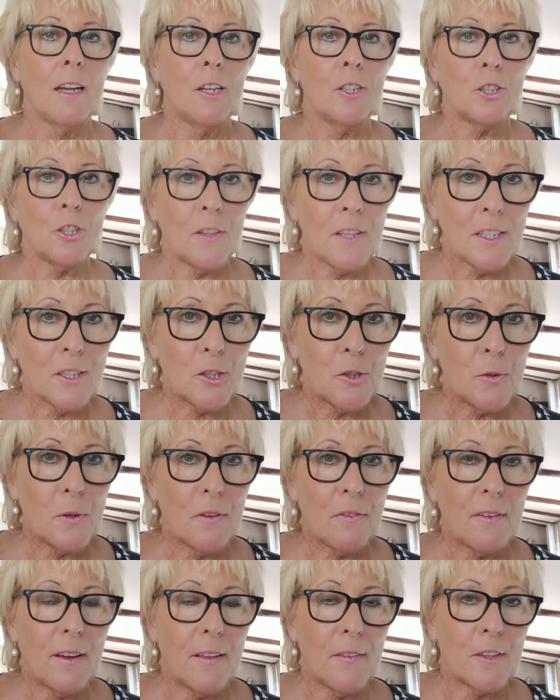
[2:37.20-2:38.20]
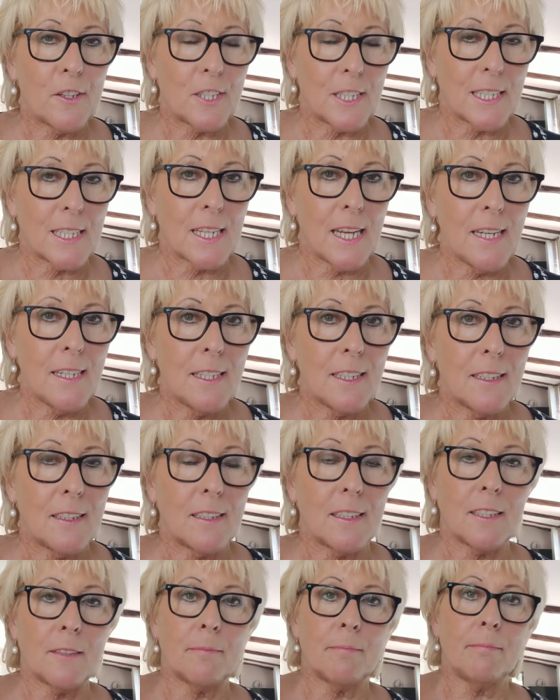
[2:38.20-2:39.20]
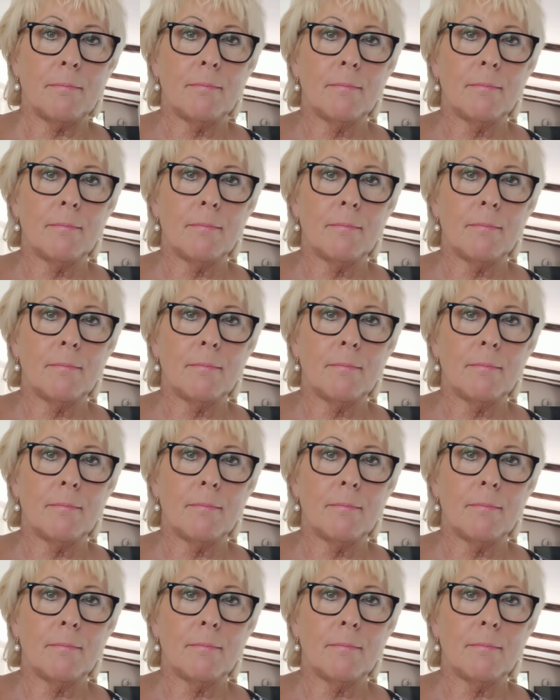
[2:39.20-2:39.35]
So that's going to affect the descendants.